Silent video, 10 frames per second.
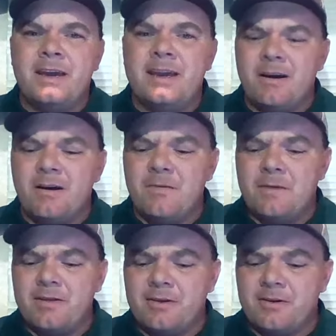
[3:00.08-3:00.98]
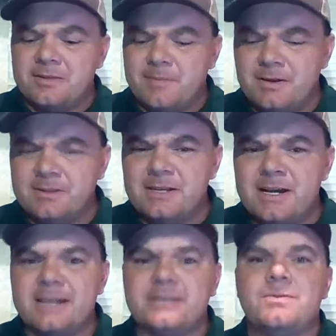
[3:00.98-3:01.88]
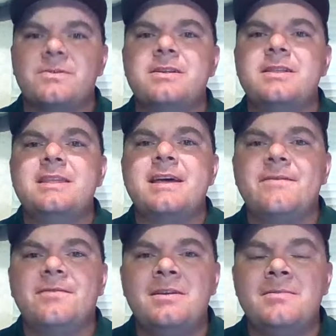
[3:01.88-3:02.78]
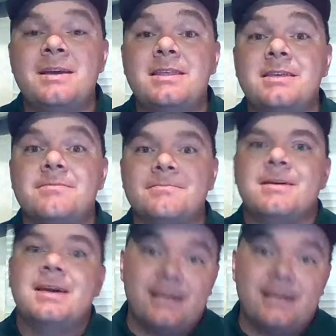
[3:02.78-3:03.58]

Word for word: they while their small size would definitely make them